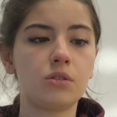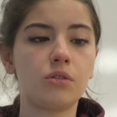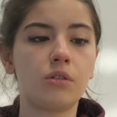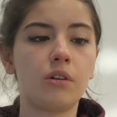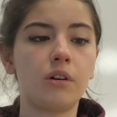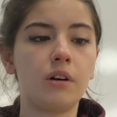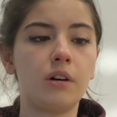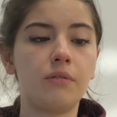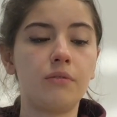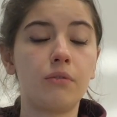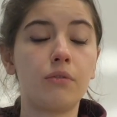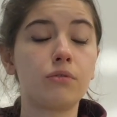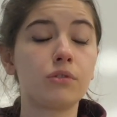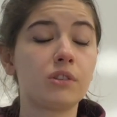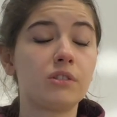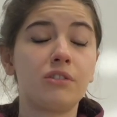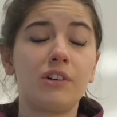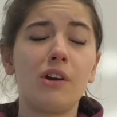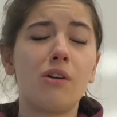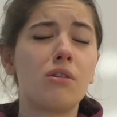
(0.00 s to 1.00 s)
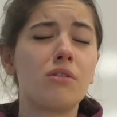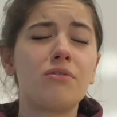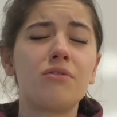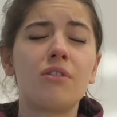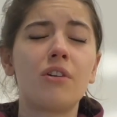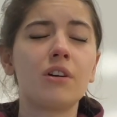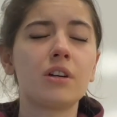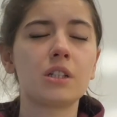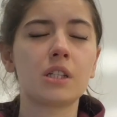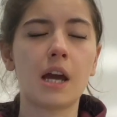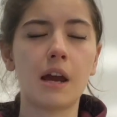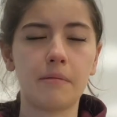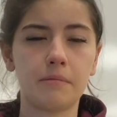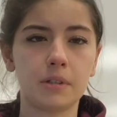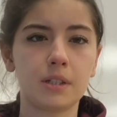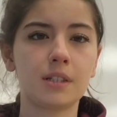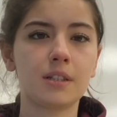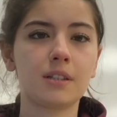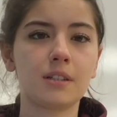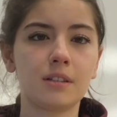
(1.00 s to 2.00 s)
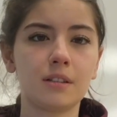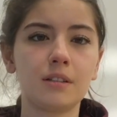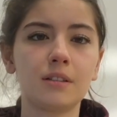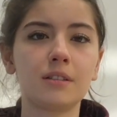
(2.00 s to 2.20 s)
3 or 4 times.